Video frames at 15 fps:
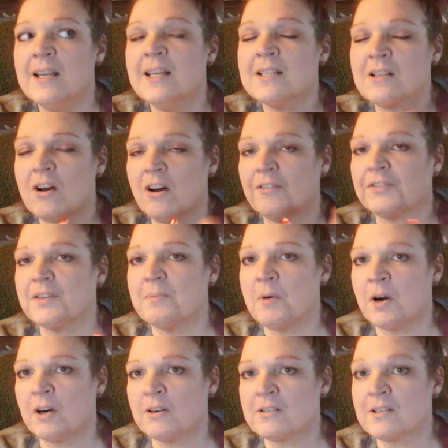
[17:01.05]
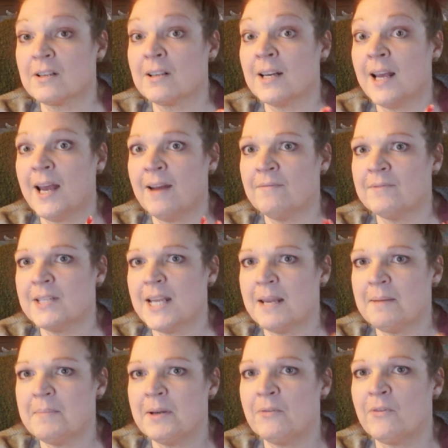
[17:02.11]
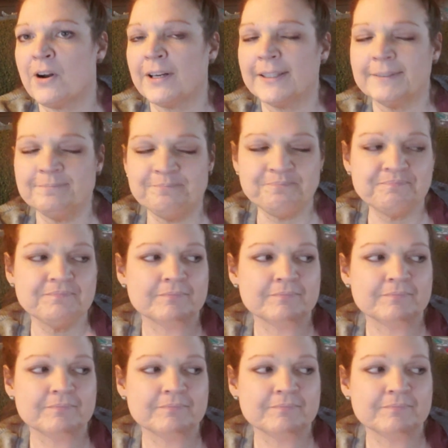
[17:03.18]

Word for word: He's off tomorrow, so I'm going to have him take me running.